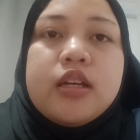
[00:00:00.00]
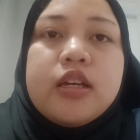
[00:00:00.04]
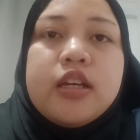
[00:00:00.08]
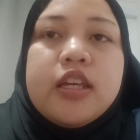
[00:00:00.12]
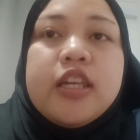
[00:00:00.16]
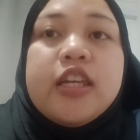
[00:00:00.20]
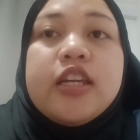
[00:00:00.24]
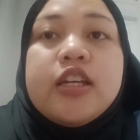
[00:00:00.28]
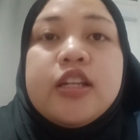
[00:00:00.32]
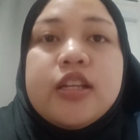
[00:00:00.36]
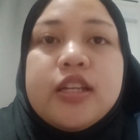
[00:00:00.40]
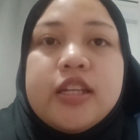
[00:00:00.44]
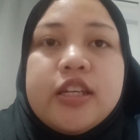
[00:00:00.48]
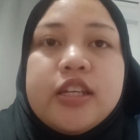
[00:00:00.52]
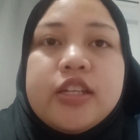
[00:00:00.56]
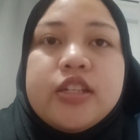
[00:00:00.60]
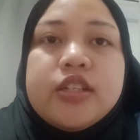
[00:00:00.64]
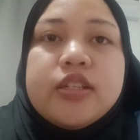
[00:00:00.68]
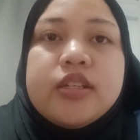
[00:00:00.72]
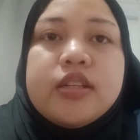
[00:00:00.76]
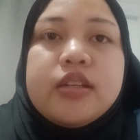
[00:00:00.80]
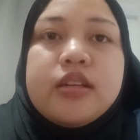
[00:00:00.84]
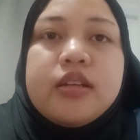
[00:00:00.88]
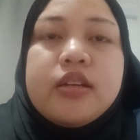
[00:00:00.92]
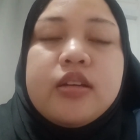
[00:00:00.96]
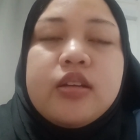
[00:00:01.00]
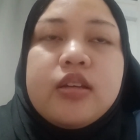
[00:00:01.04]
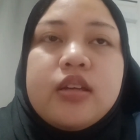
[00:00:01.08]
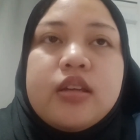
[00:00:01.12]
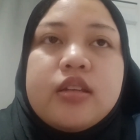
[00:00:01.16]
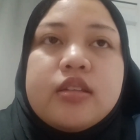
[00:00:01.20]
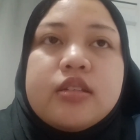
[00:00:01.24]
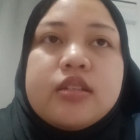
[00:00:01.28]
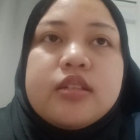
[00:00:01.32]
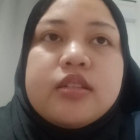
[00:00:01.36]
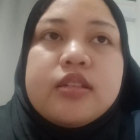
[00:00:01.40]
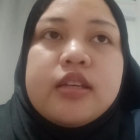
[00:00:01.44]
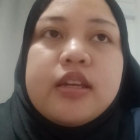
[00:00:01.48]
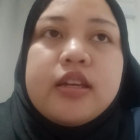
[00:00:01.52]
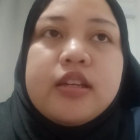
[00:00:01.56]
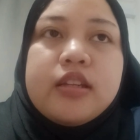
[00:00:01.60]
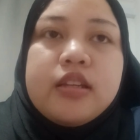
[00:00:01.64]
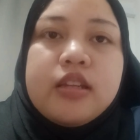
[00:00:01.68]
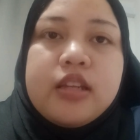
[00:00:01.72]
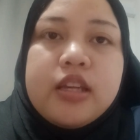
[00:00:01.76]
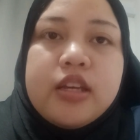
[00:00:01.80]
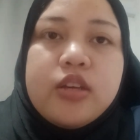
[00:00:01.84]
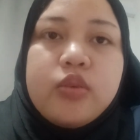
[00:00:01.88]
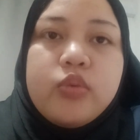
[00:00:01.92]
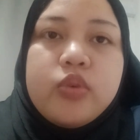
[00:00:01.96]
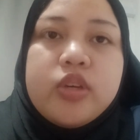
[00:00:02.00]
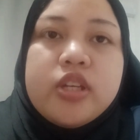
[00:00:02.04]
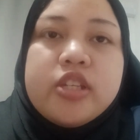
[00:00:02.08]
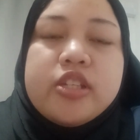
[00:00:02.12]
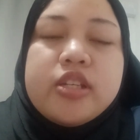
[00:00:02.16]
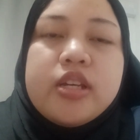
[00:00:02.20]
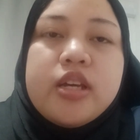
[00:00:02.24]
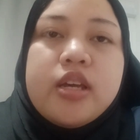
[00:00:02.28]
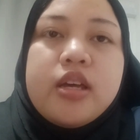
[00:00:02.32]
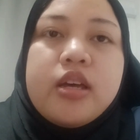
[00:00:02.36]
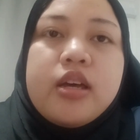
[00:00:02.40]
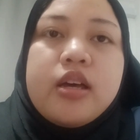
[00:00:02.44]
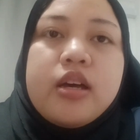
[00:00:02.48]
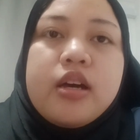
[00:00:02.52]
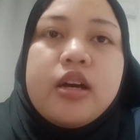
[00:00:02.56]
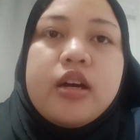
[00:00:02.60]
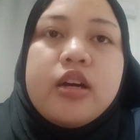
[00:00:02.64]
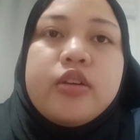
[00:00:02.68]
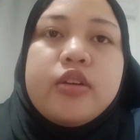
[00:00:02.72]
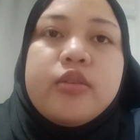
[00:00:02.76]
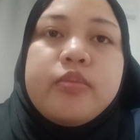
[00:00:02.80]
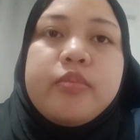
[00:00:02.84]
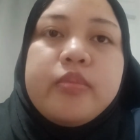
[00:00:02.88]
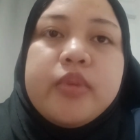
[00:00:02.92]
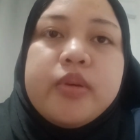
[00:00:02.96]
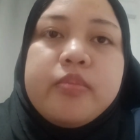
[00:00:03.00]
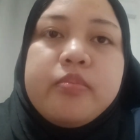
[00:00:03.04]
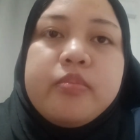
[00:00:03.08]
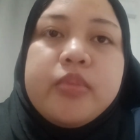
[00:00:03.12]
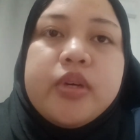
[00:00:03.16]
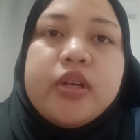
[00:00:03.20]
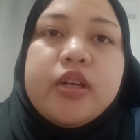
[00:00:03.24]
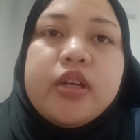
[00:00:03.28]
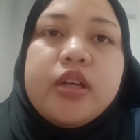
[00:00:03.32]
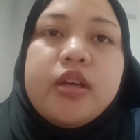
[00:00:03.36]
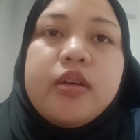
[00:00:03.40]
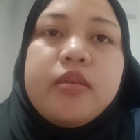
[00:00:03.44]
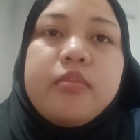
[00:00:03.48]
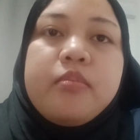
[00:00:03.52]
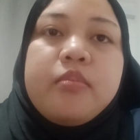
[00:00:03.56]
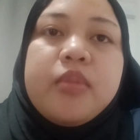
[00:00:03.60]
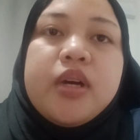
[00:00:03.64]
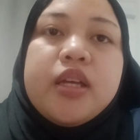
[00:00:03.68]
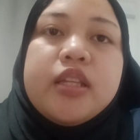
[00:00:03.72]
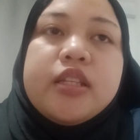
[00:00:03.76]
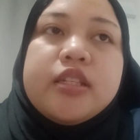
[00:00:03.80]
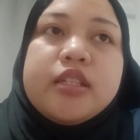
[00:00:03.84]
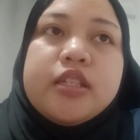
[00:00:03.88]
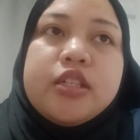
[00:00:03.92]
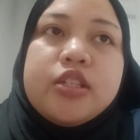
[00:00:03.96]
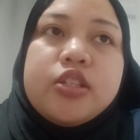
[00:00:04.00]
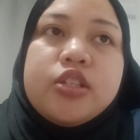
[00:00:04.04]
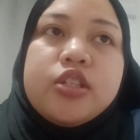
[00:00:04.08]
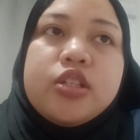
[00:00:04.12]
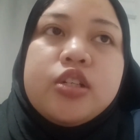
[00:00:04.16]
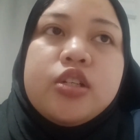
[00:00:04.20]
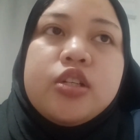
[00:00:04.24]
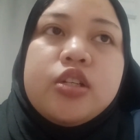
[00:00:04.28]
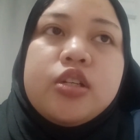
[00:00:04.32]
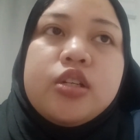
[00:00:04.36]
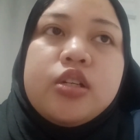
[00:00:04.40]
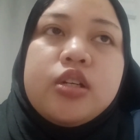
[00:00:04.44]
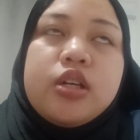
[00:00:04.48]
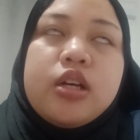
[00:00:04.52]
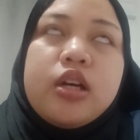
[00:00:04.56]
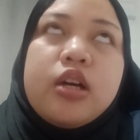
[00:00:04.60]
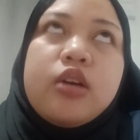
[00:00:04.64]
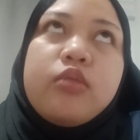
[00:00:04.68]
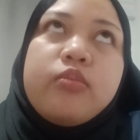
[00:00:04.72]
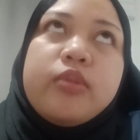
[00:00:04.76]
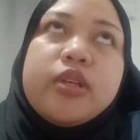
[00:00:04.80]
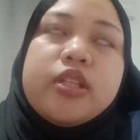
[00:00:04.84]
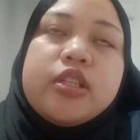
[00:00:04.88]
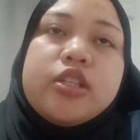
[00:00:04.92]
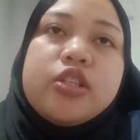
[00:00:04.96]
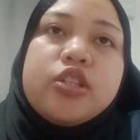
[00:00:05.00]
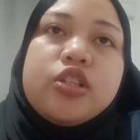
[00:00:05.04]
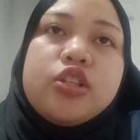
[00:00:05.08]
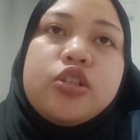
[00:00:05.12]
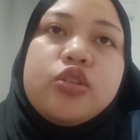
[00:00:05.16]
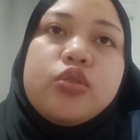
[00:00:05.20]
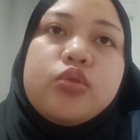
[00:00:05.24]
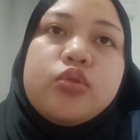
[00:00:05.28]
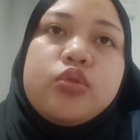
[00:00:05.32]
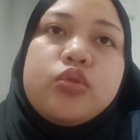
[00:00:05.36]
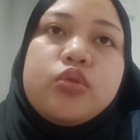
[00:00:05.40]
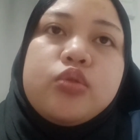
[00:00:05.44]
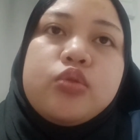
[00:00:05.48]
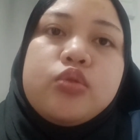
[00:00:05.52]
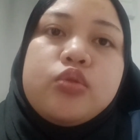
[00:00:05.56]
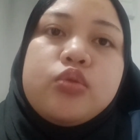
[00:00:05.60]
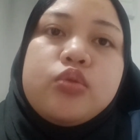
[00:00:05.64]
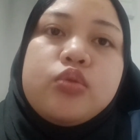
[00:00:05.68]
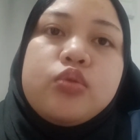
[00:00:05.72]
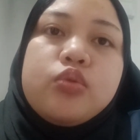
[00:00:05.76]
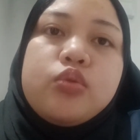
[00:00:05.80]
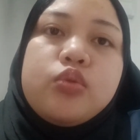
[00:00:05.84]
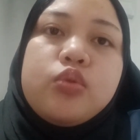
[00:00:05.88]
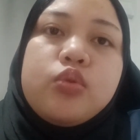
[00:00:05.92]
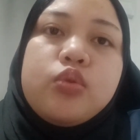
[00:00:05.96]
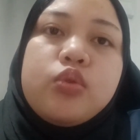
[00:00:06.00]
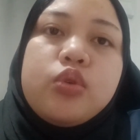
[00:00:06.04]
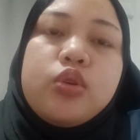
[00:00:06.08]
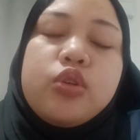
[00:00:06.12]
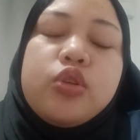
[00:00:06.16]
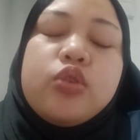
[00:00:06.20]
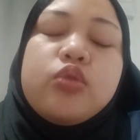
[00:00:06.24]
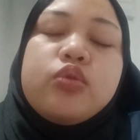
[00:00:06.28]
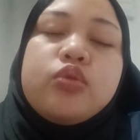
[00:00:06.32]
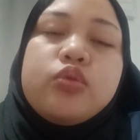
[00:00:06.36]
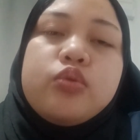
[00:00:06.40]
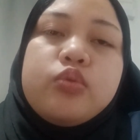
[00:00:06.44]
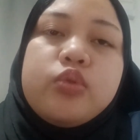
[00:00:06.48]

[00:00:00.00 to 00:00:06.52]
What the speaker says: English as a second language, I remember how my teacher used to use